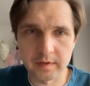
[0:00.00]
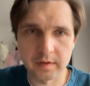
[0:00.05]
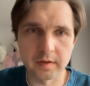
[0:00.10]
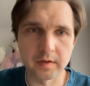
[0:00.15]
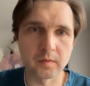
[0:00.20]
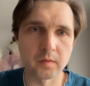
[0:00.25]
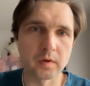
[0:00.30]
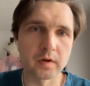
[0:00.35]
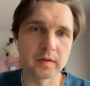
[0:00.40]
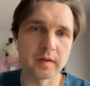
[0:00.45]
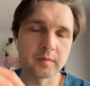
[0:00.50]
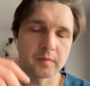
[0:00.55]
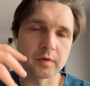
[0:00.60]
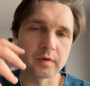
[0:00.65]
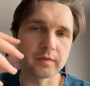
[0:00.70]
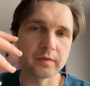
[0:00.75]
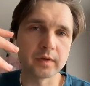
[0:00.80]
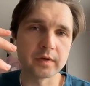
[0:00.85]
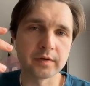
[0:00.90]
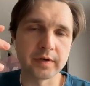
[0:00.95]
there were a number
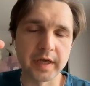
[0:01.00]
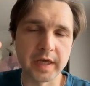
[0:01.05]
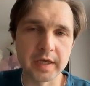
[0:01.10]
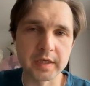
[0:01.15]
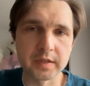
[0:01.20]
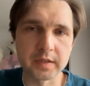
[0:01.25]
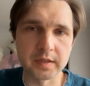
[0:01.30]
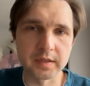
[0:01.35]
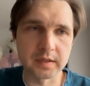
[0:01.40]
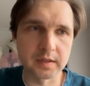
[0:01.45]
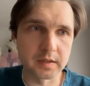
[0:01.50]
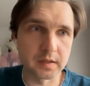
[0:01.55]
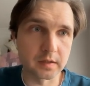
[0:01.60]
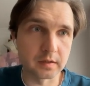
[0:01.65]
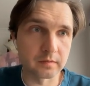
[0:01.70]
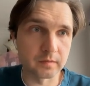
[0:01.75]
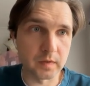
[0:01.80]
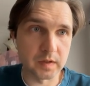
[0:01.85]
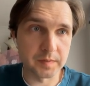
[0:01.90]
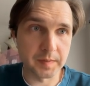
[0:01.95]
of creations
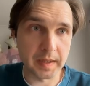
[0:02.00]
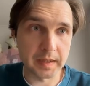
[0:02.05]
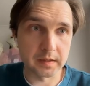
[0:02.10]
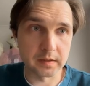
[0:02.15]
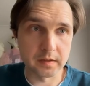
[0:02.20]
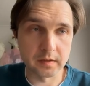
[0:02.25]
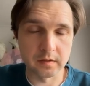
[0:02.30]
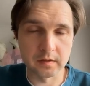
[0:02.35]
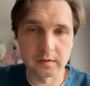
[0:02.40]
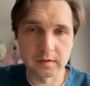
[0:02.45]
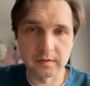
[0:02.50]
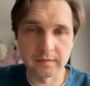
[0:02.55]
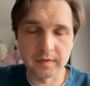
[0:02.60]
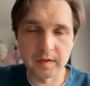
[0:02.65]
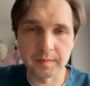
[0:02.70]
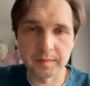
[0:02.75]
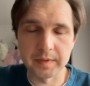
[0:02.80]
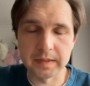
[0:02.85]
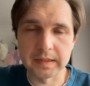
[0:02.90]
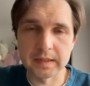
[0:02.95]
in respect to
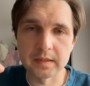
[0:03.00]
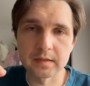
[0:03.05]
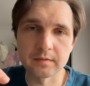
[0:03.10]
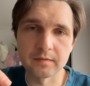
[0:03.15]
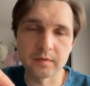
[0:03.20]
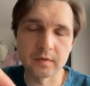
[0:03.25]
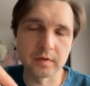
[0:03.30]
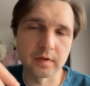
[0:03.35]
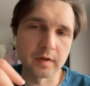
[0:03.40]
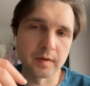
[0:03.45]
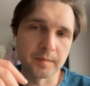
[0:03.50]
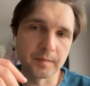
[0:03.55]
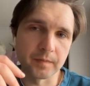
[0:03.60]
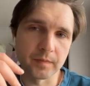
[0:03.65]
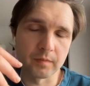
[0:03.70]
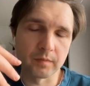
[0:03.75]
developments for the